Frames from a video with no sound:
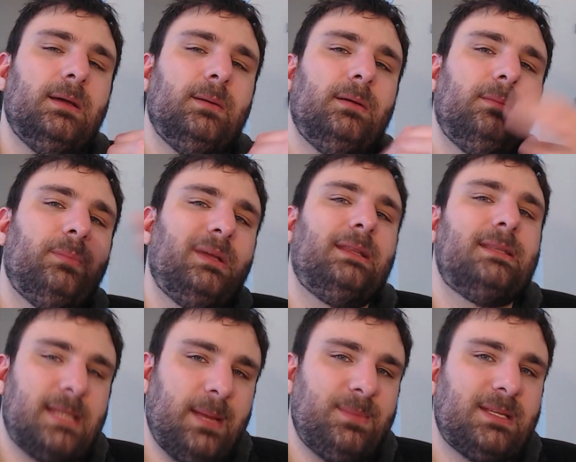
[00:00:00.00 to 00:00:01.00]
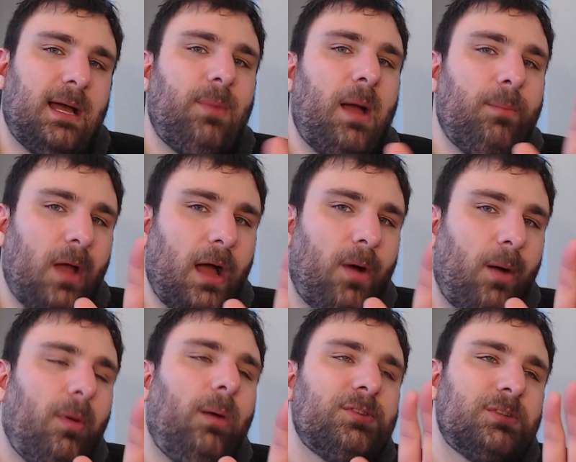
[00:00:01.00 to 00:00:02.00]
but at the same time, I'm
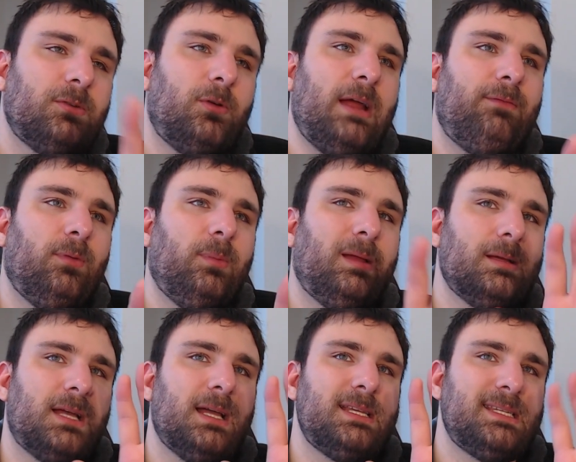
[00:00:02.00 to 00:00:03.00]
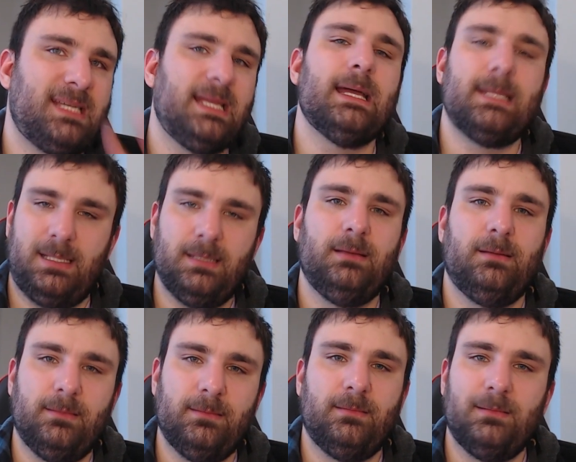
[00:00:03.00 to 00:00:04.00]
also grateful because I see it.
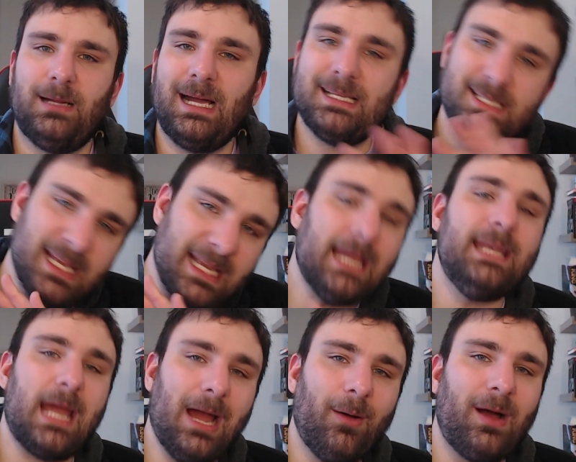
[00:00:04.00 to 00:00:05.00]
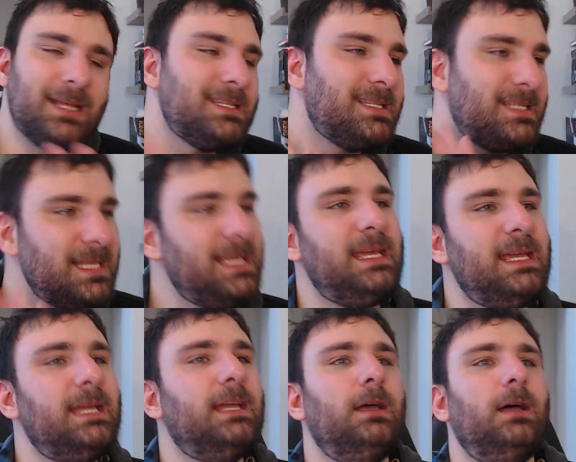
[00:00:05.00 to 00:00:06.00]
I see it now. I
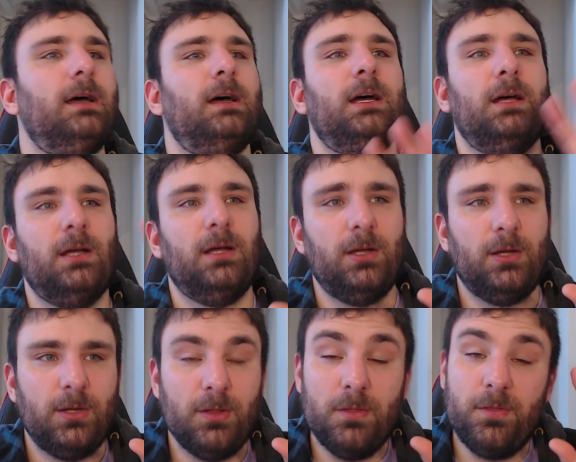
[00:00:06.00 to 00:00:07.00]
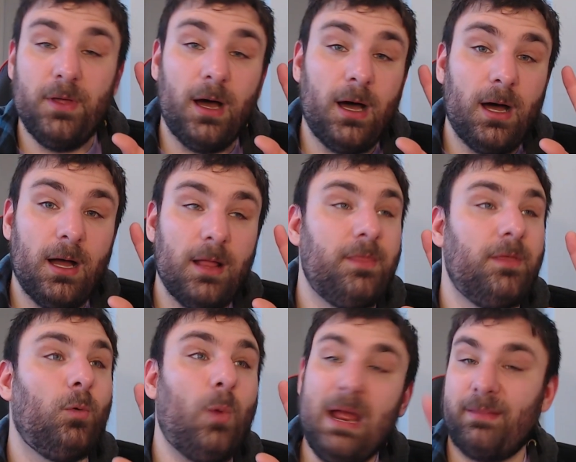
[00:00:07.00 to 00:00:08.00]
see the
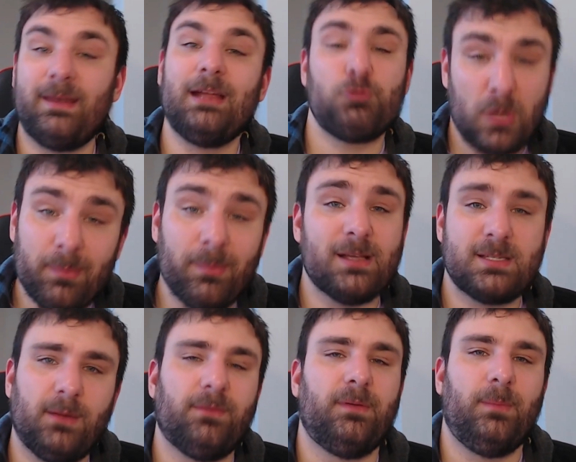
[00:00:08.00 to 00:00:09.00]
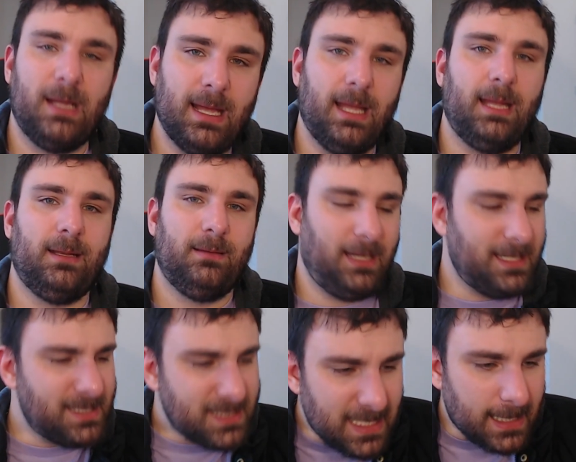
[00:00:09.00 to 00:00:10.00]
way that I treat myself in my head. I
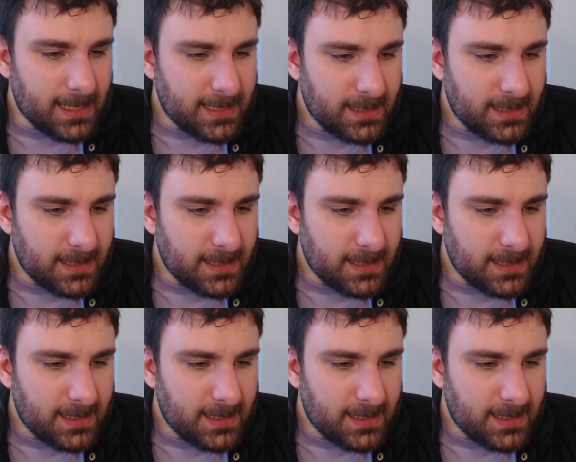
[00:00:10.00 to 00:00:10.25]
see it.